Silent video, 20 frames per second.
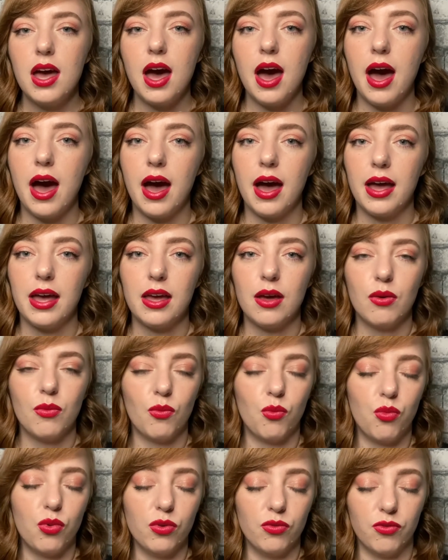I
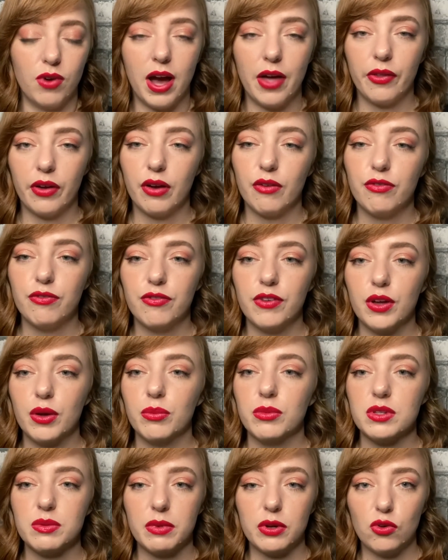would rather have
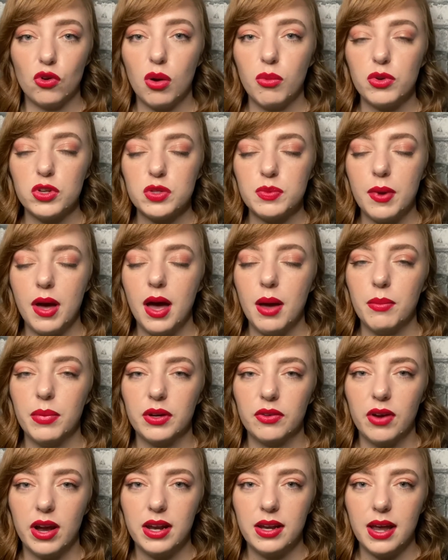filmed in a normal spot, but
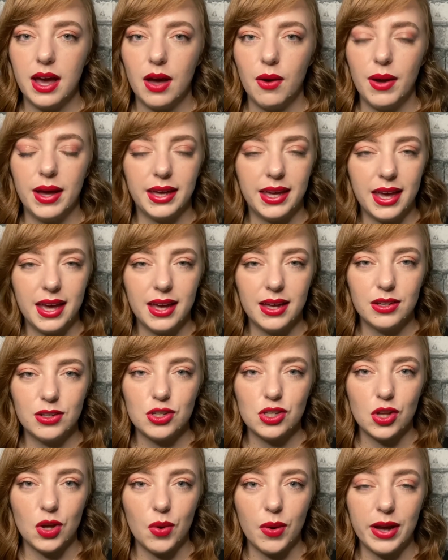right now I can't,
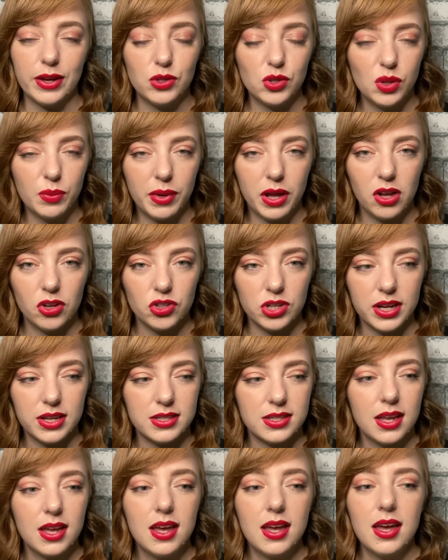so I do
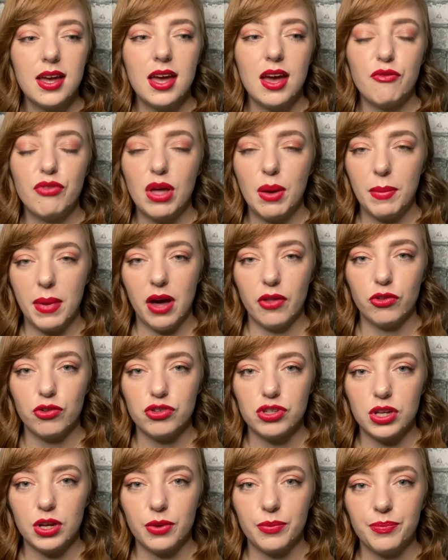apologize if that
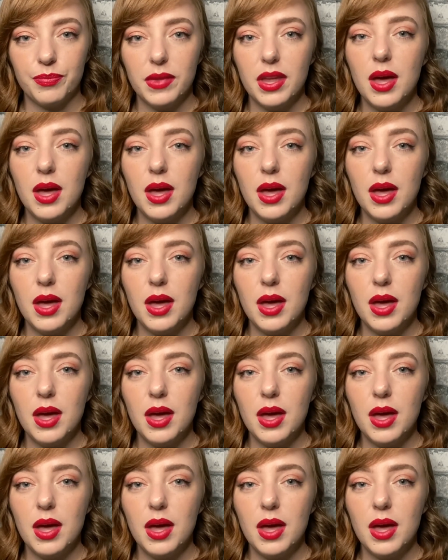bothers you.